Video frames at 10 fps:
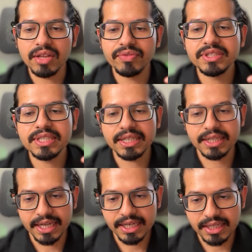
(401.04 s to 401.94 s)
And if it's
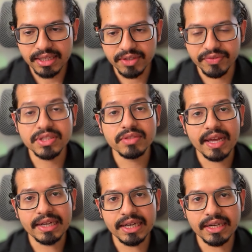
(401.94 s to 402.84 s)
correct, if it's
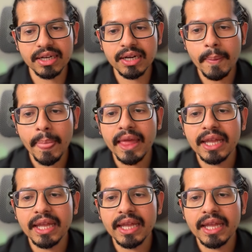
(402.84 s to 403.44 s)
validated,